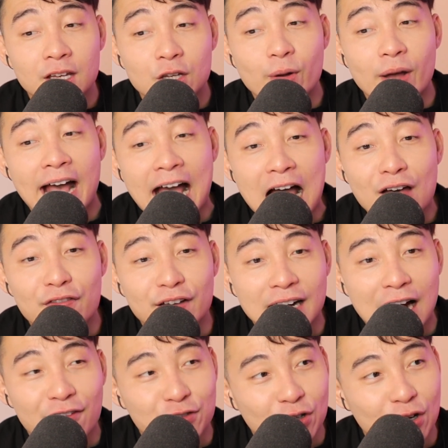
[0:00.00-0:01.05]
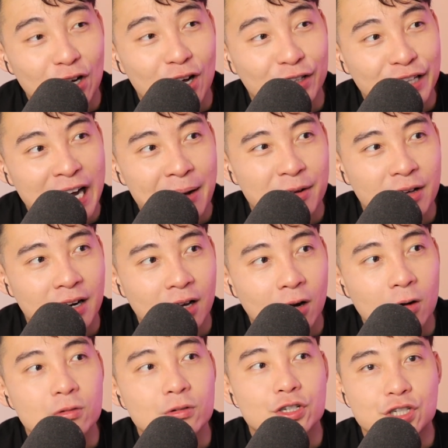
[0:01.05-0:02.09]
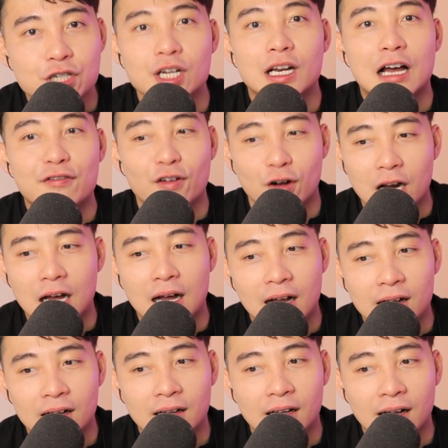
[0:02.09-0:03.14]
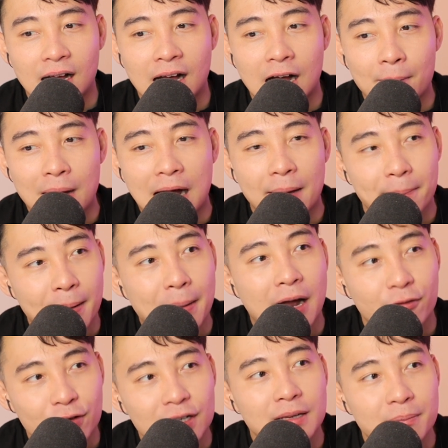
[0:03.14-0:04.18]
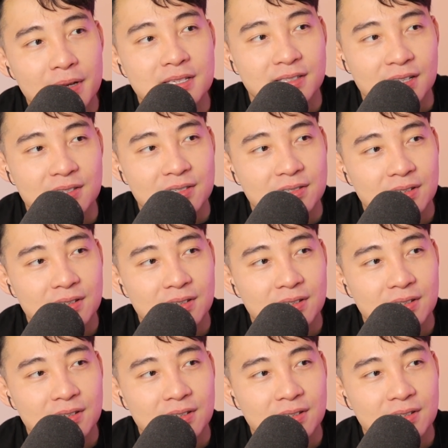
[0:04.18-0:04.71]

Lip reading: you have it after a long time and you're like, "Oh shit, I forgot how I really missed this."